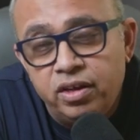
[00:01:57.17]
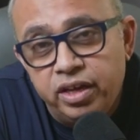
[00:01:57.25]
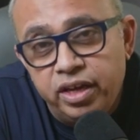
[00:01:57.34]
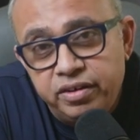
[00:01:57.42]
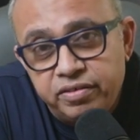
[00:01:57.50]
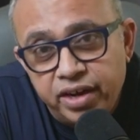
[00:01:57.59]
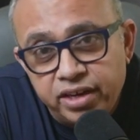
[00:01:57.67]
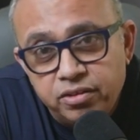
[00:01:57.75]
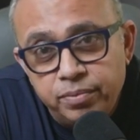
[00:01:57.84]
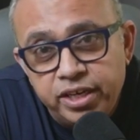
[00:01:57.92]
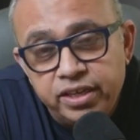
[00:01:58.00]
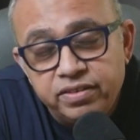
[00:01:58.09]
in
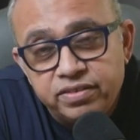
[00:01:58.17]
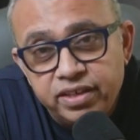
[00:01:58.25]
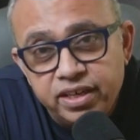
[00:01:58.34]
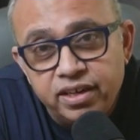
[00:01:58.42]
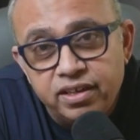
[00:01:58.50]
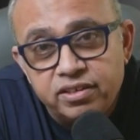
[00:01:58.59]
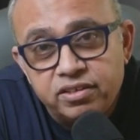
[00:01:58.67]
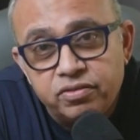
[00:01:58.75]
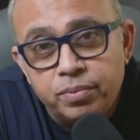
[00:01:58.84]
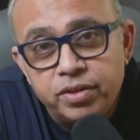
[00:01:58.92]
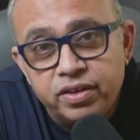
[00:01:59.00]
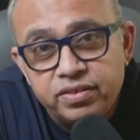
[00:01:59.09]
transmitting signals
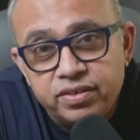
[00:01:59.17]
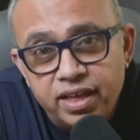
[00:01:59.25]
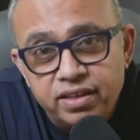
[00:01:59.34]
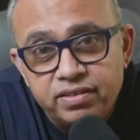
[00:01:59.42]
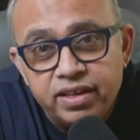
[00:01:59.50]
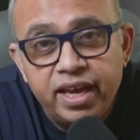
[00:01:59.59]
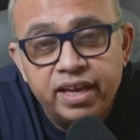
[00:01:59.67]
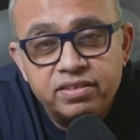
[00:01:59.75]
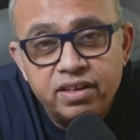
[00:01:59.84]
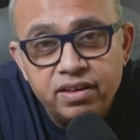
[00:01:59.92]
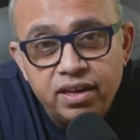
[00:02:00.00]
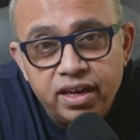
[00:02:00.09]
from the cell's
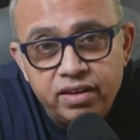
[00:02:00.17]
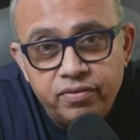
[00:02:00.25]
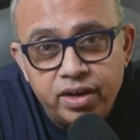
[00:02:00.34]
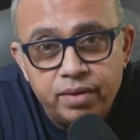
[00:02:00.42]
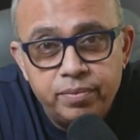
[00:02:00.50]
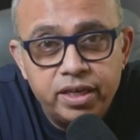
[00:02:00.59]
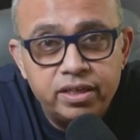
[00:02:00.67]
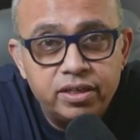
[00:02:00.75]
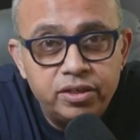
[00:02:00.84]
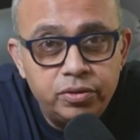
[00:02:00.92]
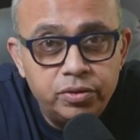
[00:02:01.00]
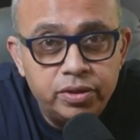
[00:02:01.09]
external environment to the